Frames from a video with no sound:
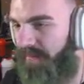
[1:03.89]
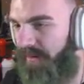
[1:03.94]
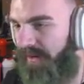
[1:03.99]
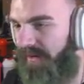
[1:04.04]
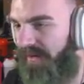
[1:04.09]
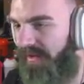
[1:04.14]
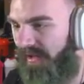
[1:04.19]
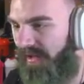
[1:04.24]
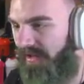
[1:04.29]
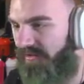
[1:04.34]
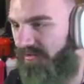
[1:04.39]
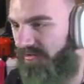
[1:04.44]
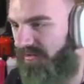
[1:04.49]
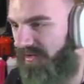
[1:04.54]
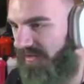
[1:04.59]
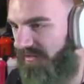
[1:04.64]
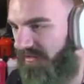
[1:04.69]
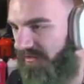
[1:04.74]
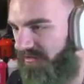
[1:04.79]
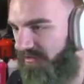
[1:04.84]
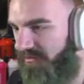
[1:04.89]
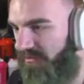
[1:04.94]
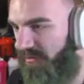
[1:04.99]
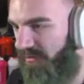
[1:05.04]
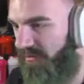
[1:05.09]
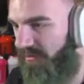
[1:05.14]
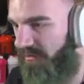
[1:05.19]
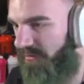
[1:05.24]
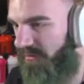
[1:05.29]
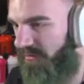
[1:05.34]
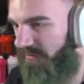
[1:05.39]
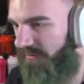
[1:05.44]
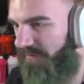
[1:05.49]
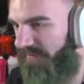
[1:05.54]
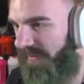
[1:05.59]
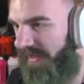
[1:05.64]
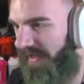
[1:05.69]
But just like the circle